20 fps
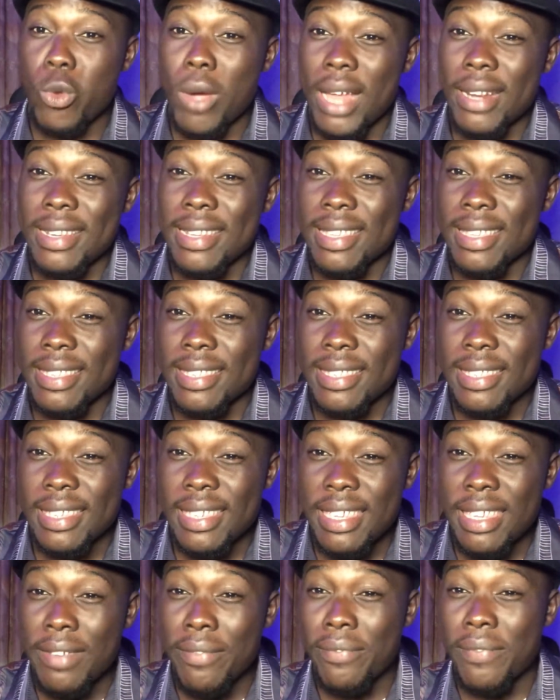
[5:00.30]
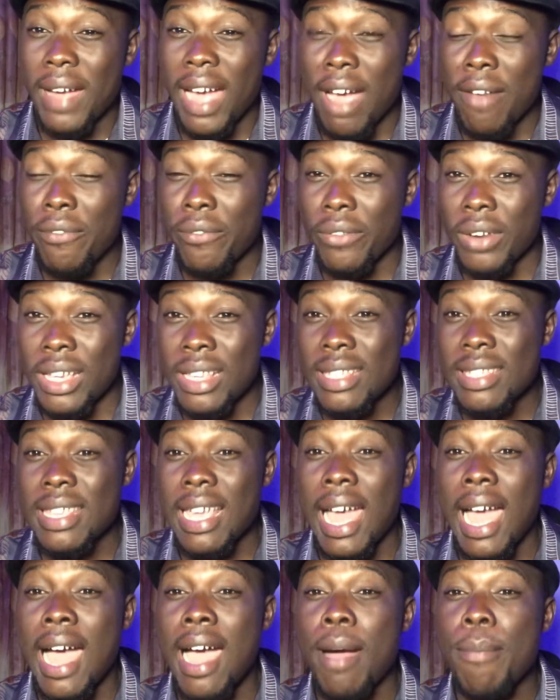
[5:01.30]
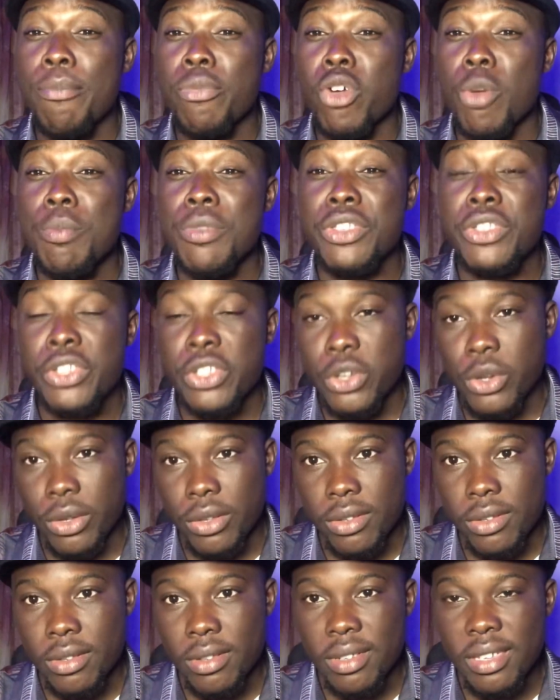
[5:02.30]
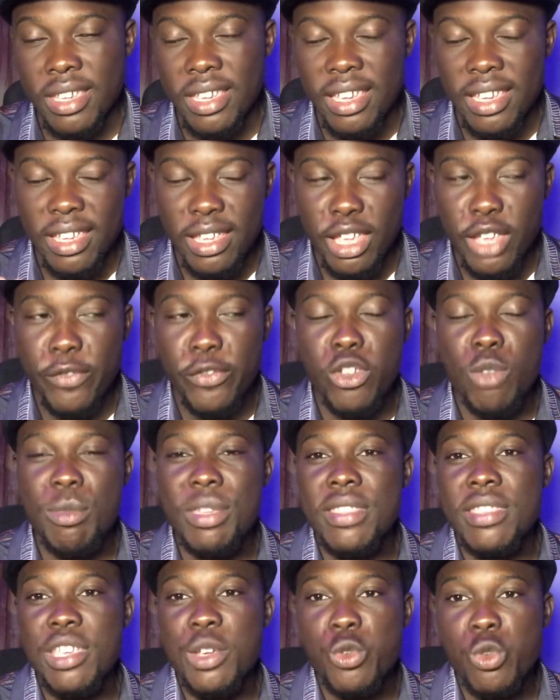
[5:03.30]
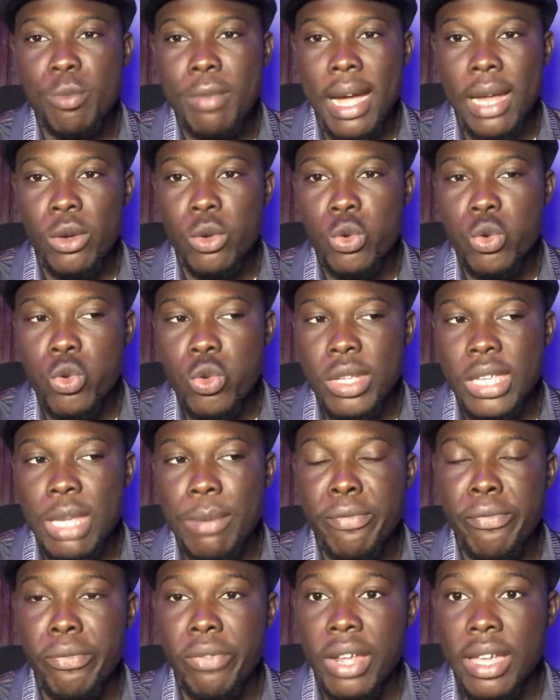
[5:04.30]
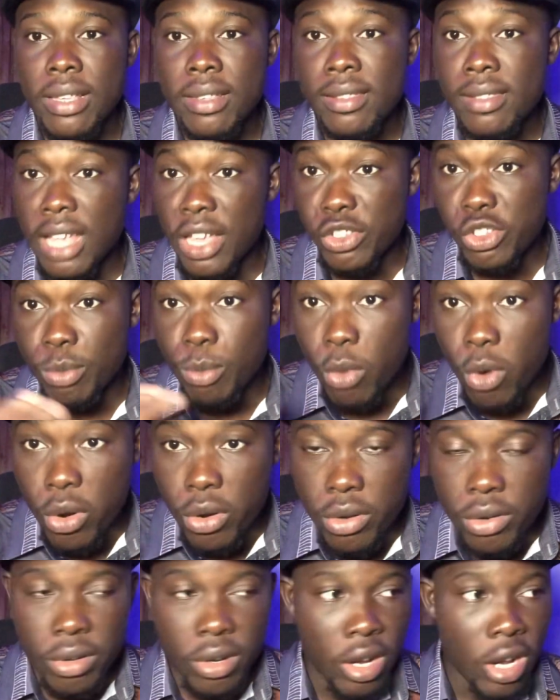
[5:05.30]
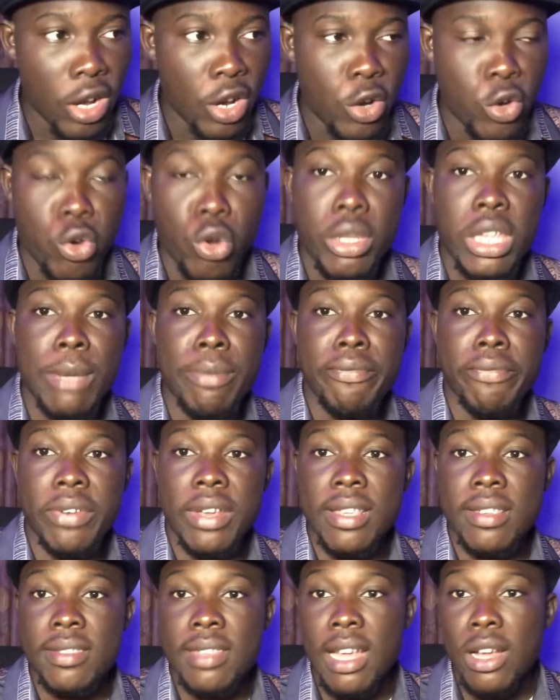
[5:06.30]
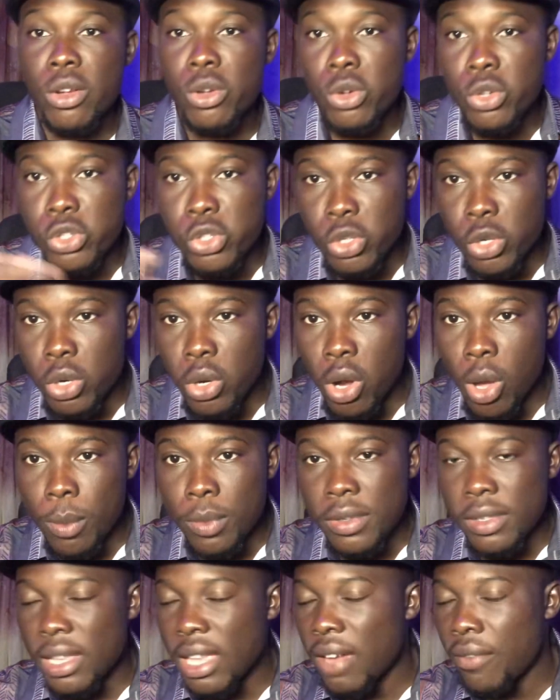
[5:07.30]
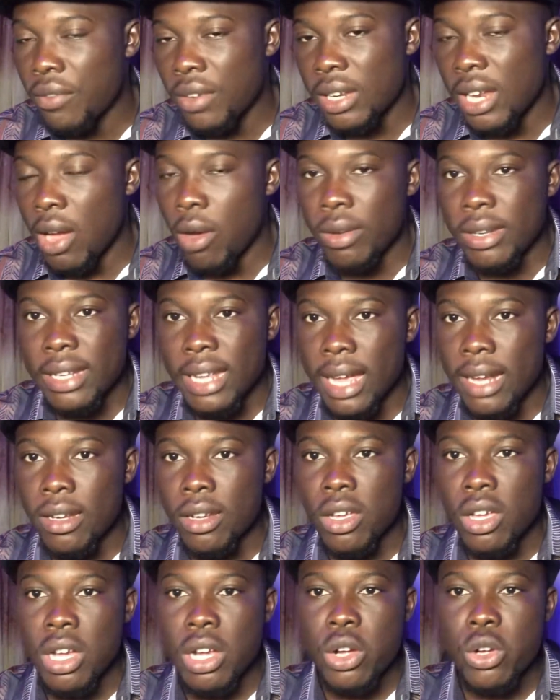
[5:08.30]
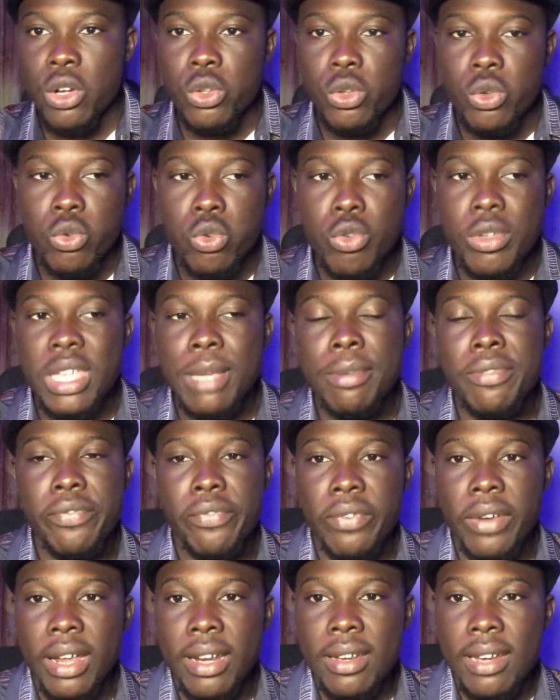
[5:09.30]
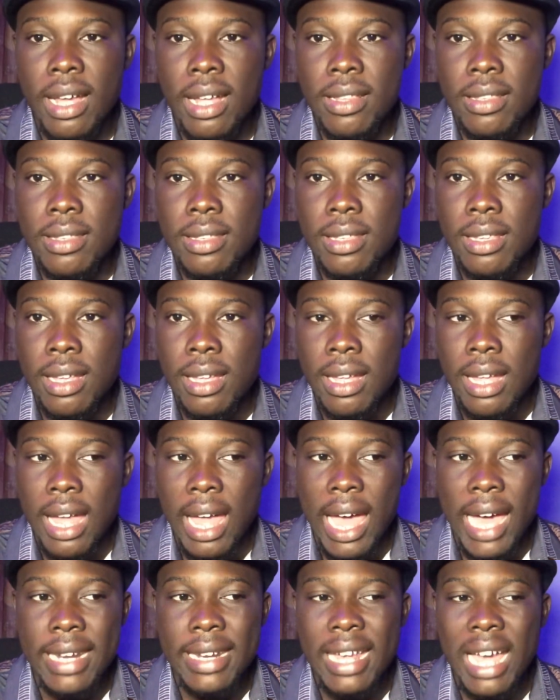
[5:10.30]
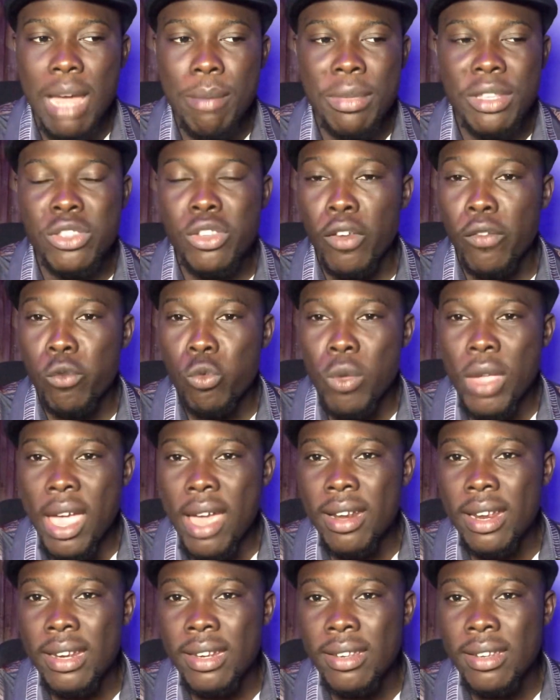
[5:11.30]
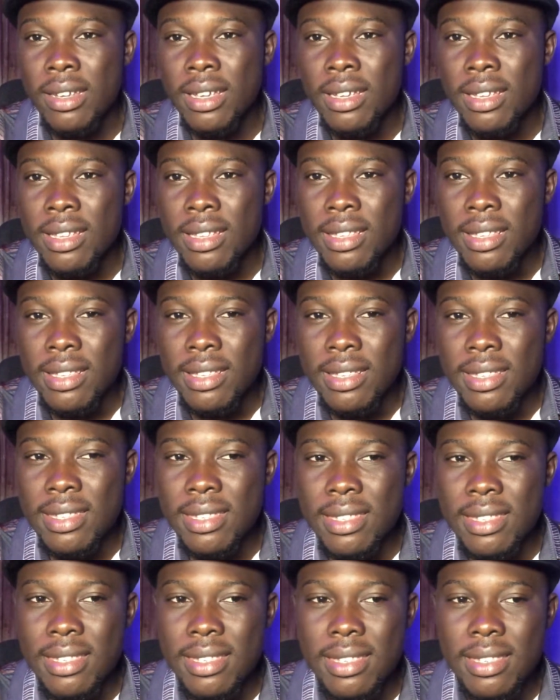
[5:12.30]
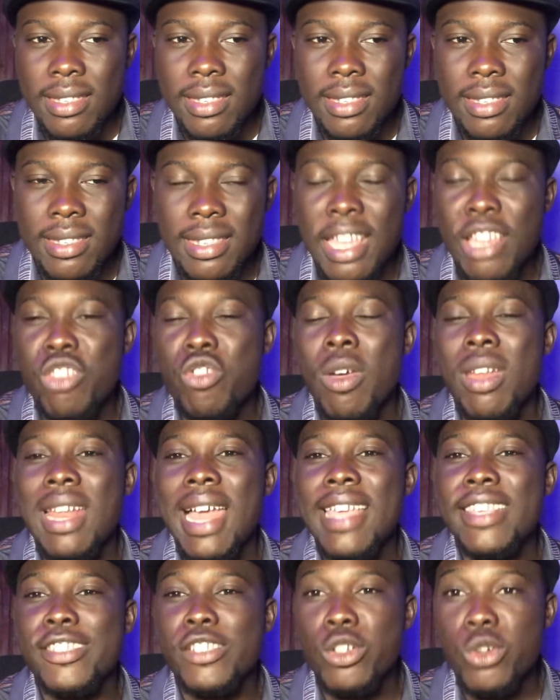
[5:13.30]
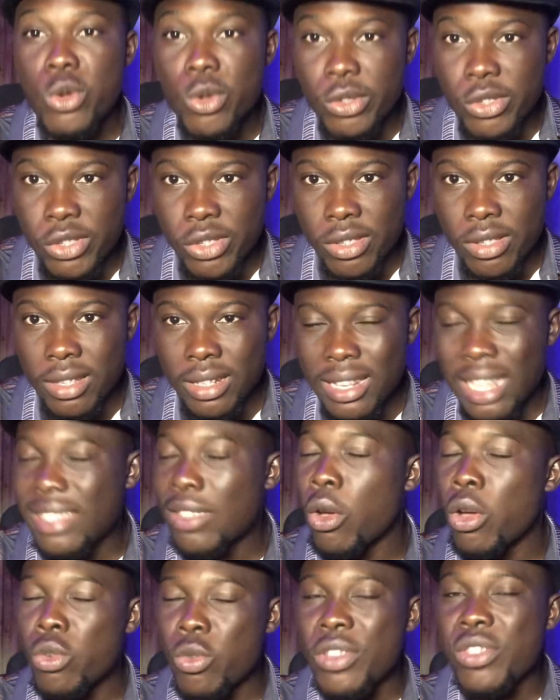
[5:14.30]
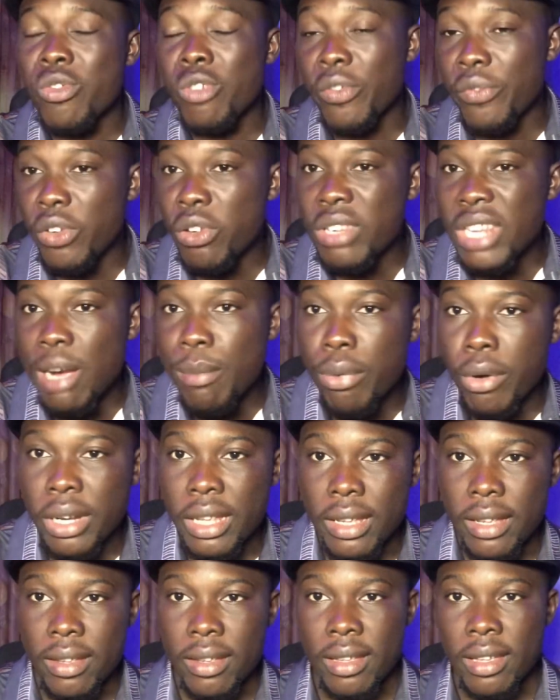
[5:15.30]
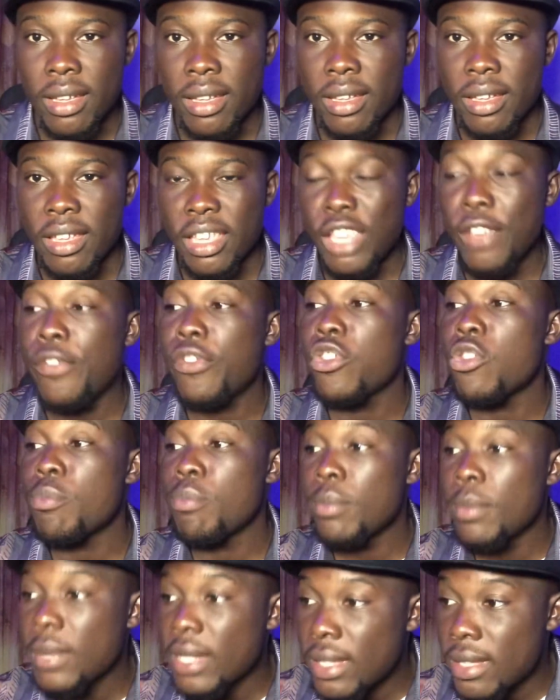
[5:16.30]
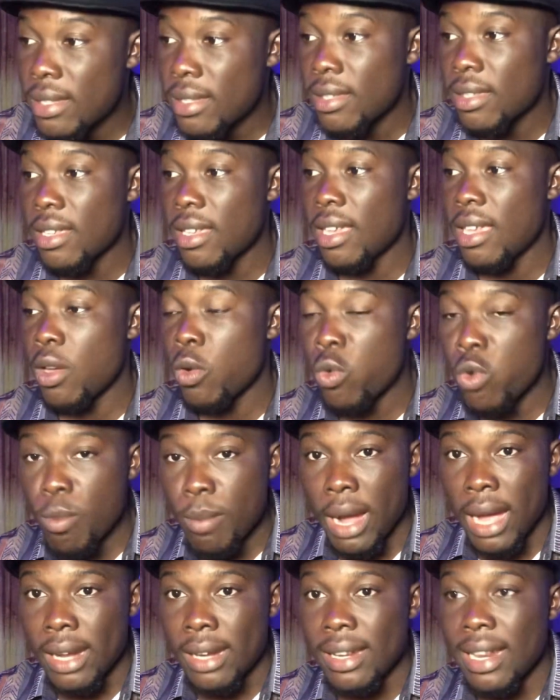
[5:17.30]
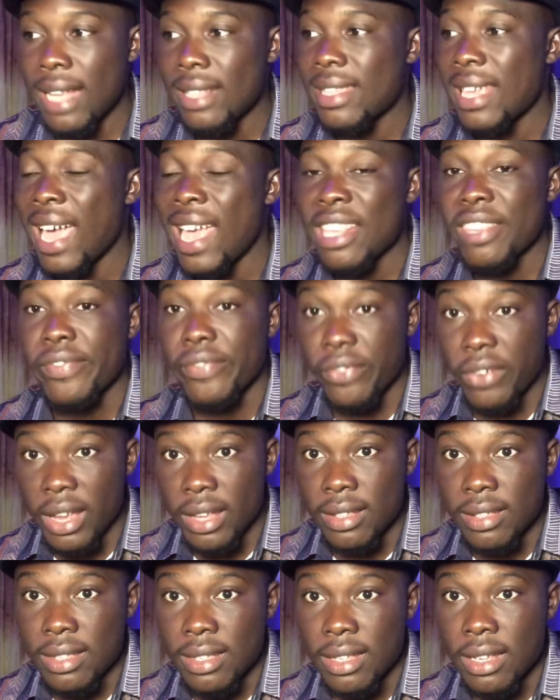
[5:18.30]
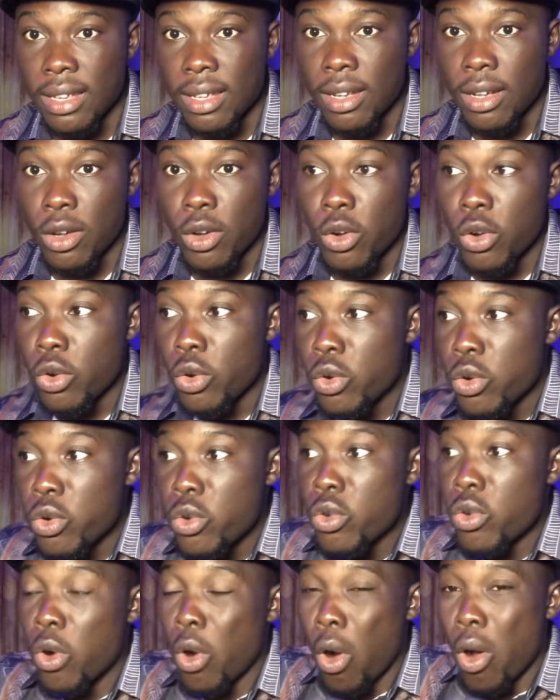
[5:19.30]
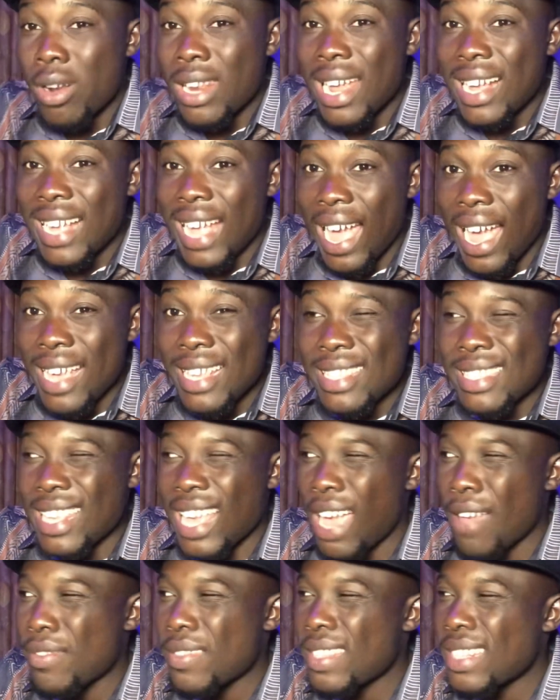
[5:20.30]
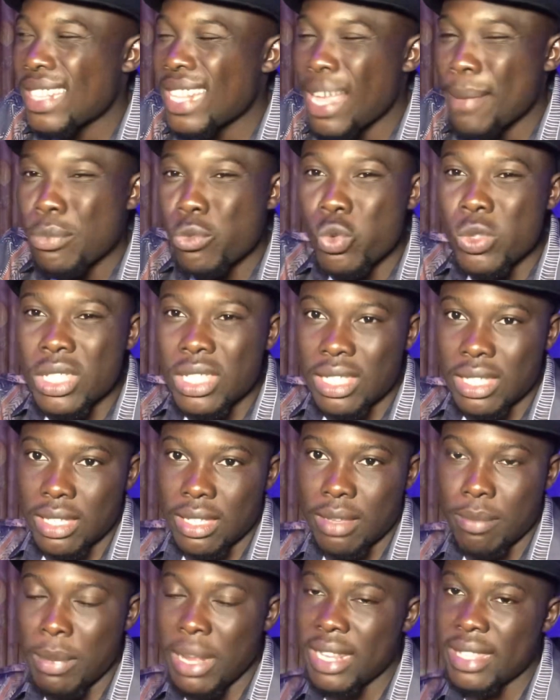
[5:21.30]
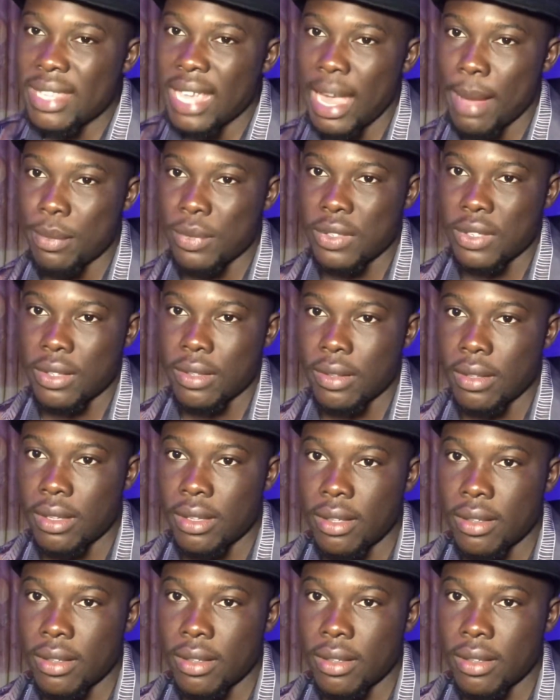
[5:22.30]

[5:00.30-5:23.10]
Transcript: one is if her friends are promiscuous. If you meet a woman who keeps friends that smoke, who keeps friends that go to clubs every now and then, who keeps friends that are in the habit of wearing sexualized clothes that always reveal their body. If you meet a woman that has friends who other guys have slept with many times